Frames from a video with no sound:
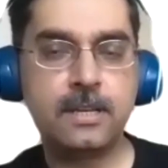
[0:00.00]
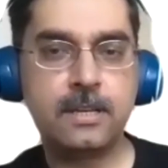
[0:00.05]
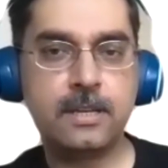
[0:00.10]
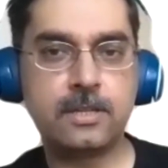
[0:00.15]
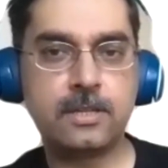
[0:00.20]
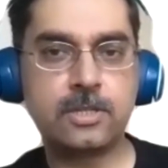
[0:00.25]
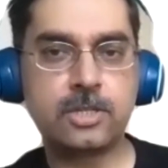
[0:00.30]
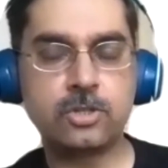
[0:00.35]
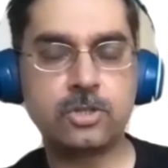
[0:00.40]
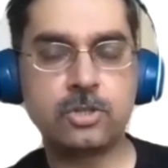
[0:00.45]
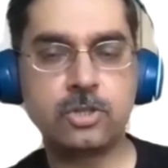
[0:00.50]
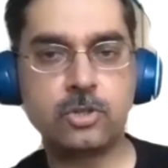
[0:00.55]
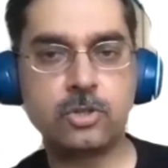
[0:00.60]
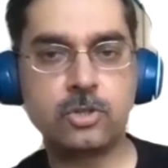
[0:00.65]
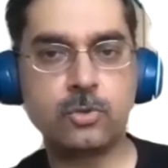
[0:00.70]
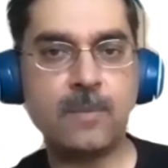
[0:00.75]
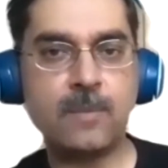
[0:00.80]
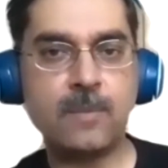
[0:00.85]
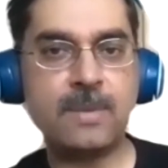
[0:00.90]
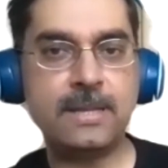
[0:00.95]
So to
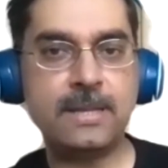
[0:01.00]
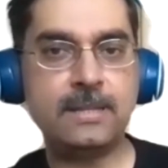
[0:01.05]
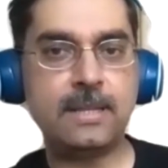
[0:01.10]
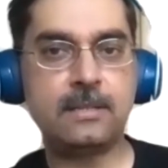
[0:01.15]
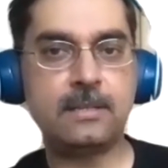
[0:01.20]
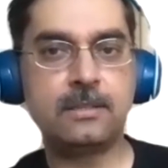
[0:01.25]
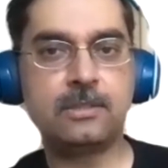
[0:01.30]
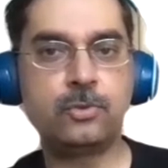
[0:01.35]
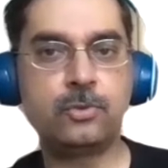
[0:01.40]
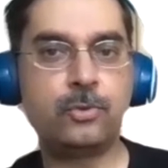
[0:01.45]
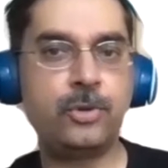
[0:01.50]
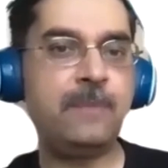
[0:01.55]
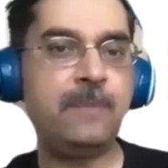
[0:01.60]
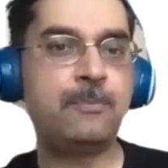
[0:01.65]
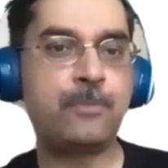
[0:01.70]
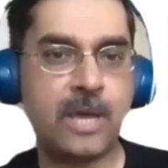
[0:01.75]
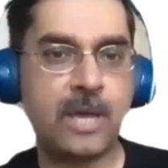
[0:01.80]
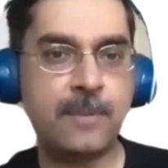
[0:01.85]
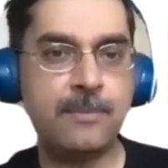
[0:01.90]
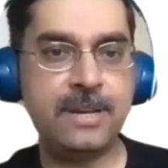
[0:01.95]
our mind, there are three
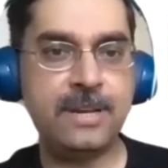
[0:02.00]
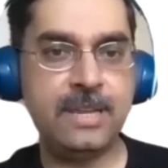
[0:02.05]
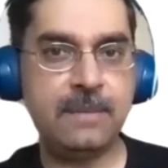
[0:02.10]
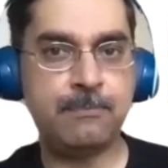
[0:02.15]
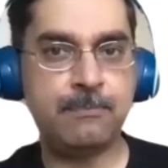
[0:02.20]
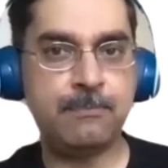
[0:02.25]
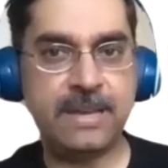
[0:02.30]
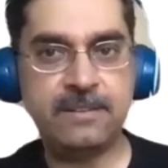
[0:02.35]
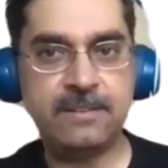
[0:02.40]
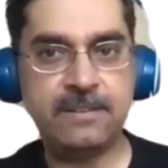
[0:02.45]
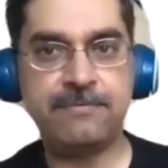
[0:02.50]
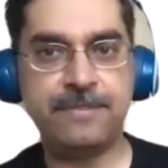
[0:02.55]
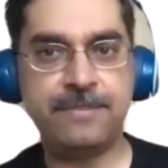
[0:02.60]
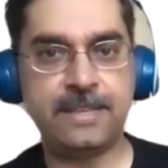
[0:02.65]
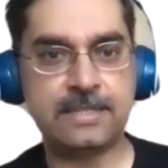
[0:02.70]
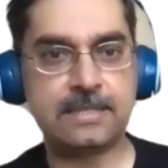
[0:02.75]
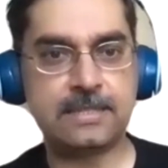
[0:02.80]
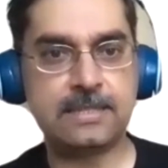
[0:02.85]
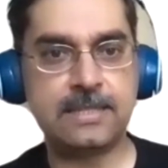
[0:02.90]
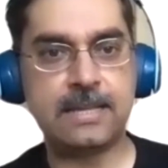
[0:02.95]
primary
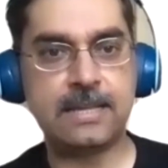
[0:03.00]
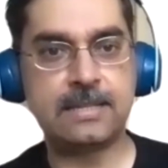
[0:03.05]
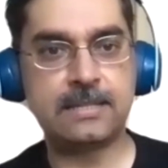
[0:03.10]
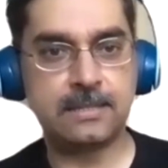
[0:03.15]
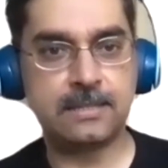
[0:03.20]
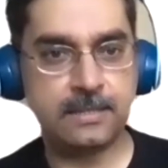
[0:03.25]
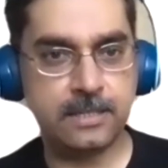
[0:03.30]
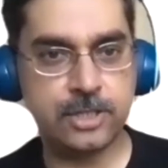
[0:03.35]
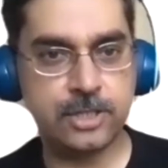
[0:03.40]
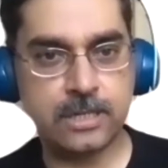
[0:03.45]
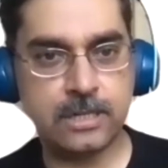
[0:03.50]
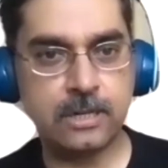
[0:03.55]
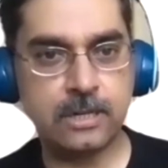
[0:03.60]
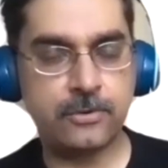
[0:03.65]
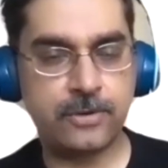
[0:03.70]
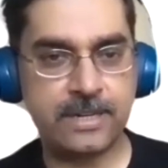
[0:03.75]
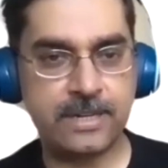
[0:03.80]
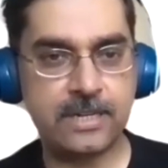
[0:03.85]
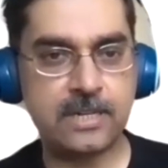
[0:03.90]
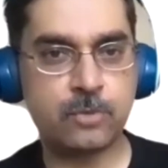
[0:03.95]
benefits that digital
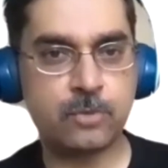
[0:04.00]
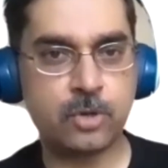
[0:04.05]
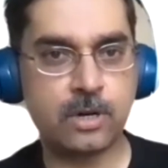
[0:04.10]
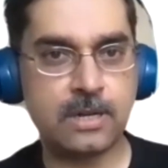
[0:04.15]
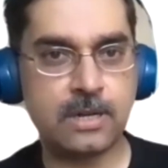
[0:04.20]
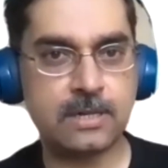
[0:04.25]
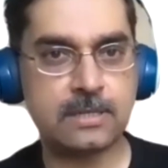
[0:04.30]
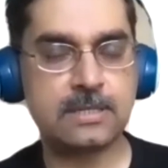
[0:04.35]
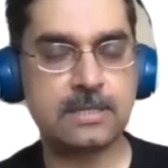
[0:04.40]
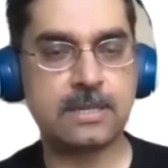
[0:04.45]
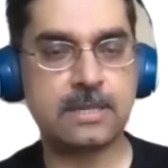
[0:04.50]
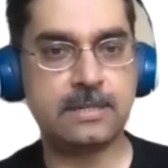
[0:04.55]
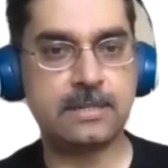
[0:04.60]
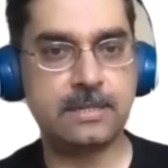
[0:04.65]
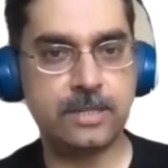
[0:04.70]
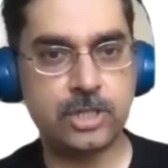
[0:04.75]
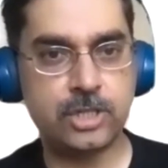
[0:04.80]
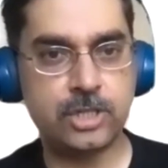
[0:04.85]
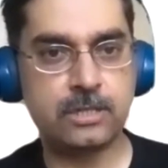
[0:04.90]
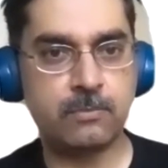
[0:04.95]
credit products and
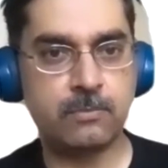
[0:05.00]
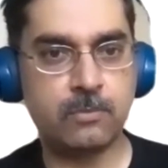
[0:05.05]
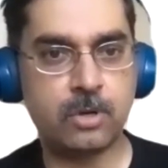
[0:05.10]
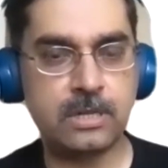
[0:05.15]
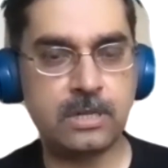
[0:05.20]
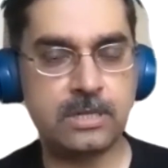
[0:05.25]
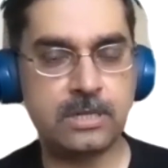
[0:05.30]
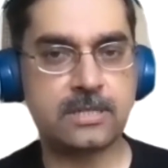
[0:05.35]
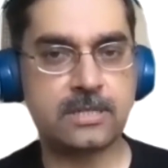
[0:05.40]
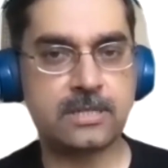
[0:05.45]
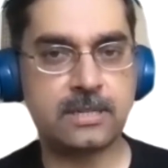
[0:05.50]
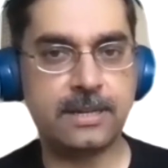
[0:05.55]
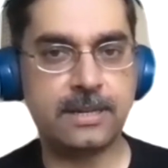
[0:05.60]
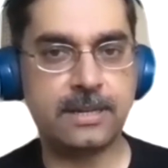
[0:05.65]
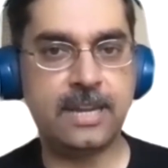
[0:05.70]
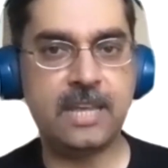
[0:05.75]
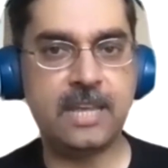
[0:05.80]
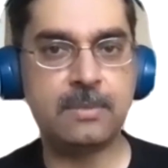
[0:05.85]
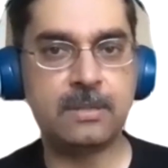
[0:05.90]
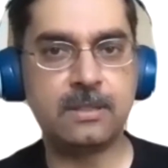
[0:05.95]
digital models
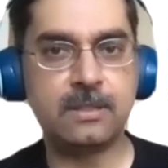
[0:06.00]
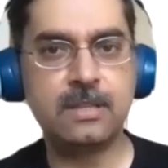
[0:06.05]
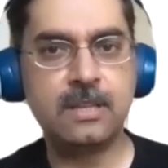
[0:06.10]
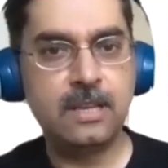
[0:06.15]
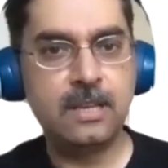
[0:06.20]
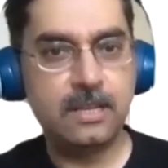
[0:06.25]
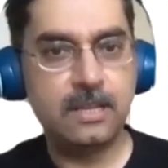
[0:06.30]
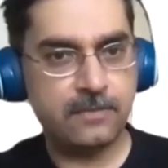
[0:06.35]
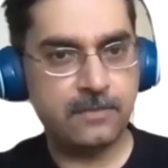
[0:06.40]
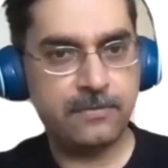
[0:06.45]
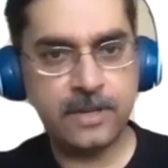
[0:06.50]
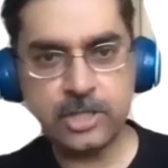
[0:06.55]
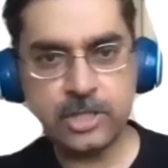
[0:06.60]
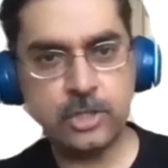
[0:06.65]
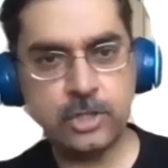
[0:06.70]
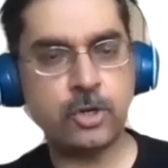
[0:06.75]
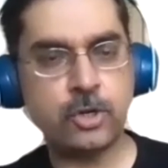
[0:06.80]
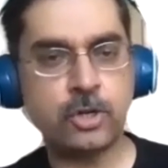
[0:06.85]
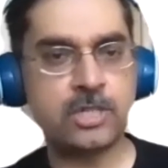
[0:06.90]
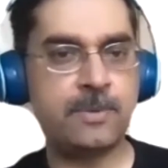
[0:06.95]
enable. The first, you
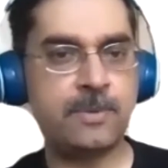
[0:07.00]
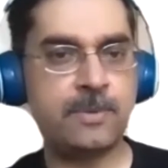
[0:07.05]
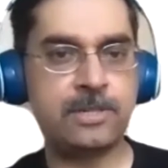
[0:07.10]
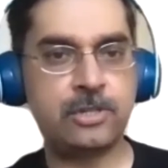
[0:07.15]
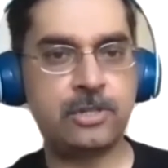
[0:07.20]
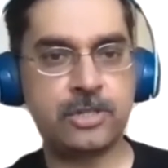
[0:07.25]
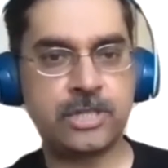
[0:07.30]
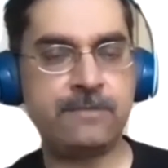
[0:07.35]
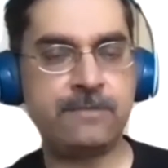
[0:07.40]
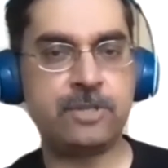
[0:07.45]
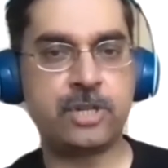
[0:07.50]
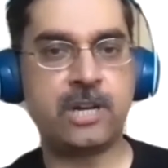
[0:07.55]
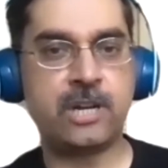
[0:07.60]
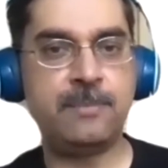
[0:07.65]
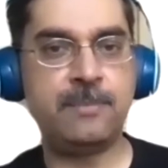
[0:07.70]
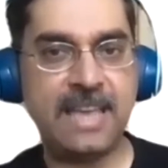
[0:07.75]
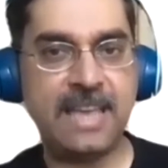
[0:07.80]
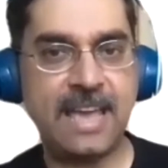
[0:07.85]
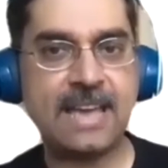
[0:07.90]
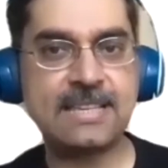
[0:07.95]
talked about it yourself,
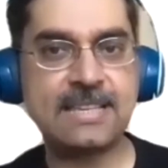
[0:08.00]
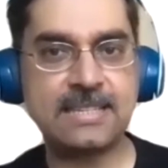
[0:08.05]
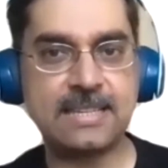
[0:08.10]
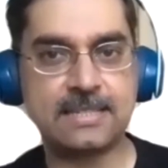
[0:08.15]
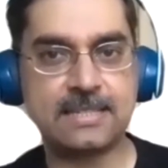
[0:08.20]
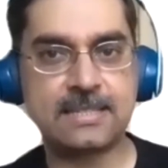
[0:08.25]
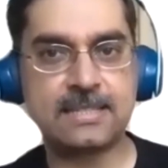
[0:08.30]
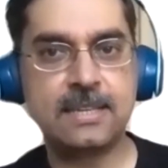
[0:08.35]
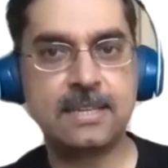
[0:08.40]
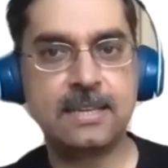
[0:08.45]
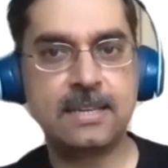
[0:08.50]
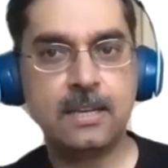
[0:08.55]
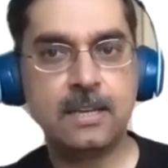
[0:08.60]
Jeremy, access.